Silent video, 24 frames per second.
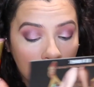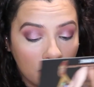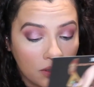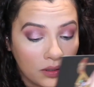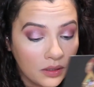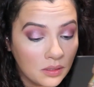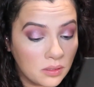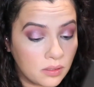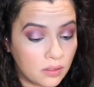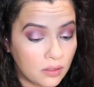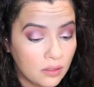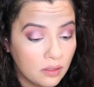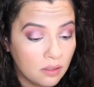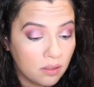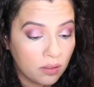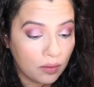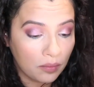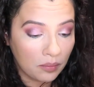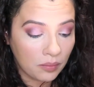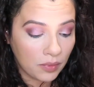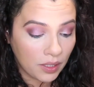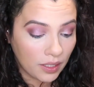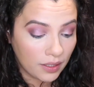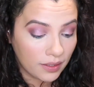the
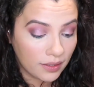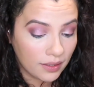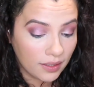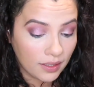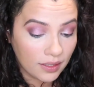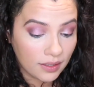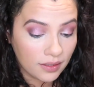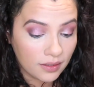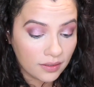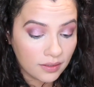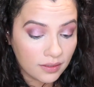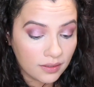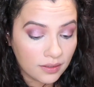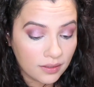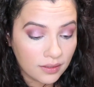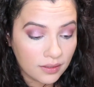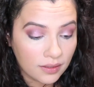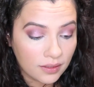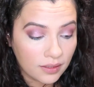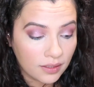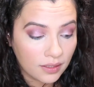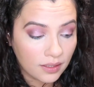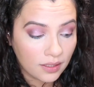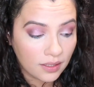My
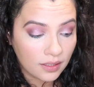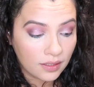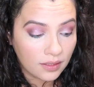Lady